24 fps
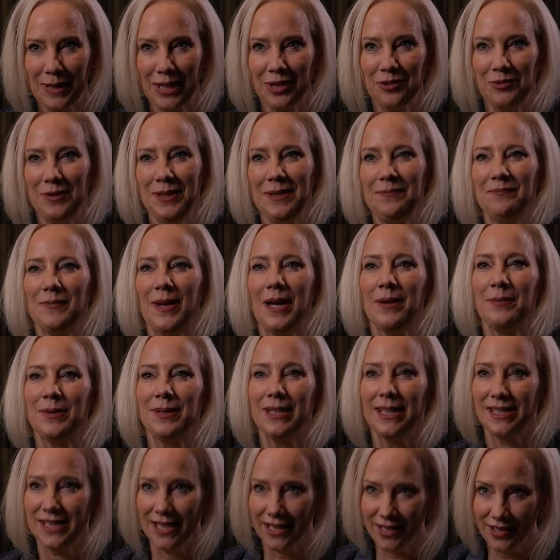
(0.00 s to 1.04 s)
Perquy. I'm
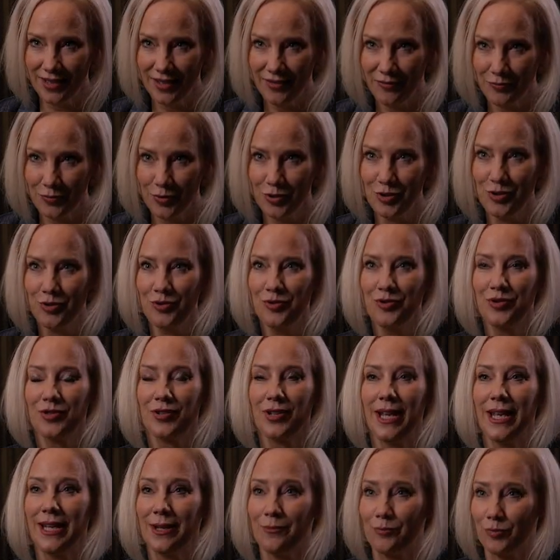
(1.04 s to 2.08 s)
an executive
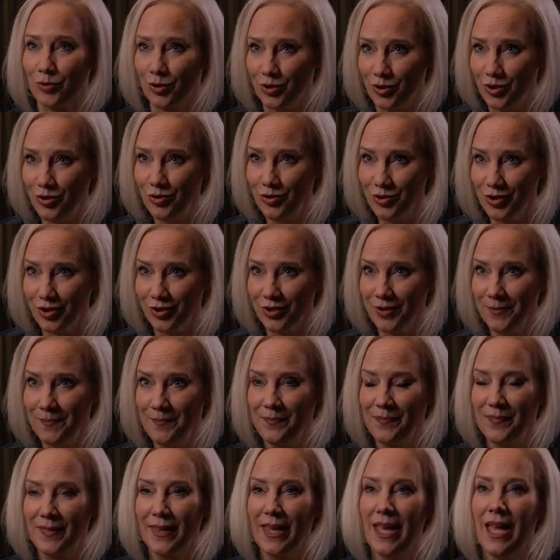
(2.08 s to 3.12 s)
producer and a producer.
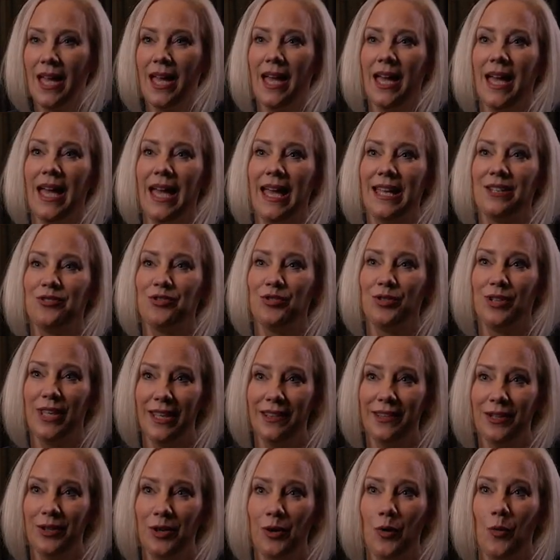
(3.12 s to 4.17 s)
And
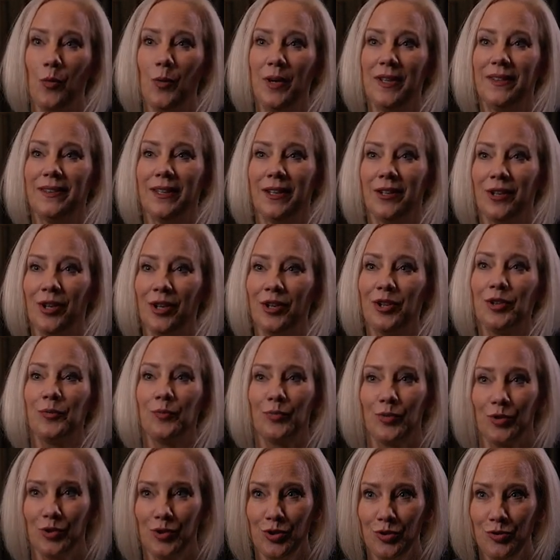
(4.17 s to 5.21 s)
together with another
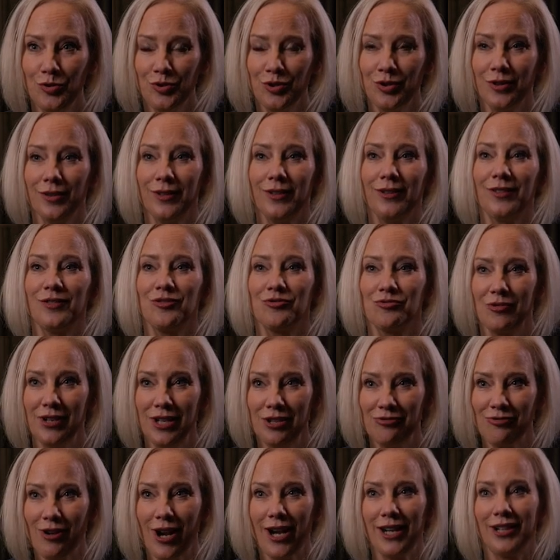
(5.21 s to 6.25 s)
producer,
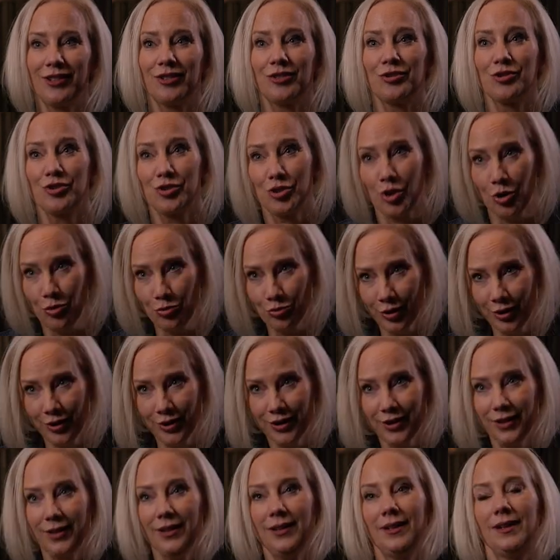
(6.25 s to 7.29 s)
screenwriter,
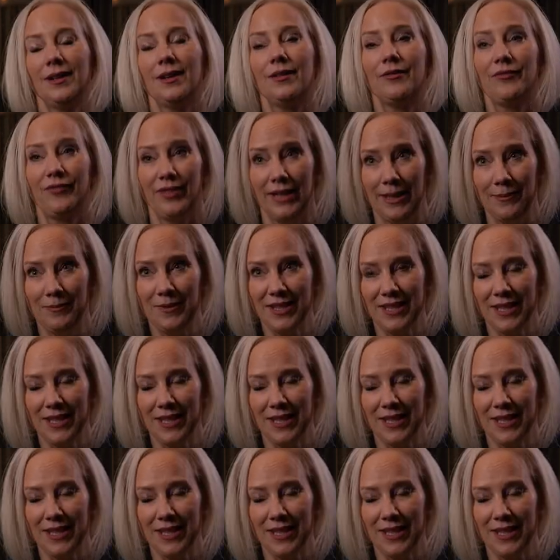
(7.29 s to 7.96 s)
showrunner, Philippe de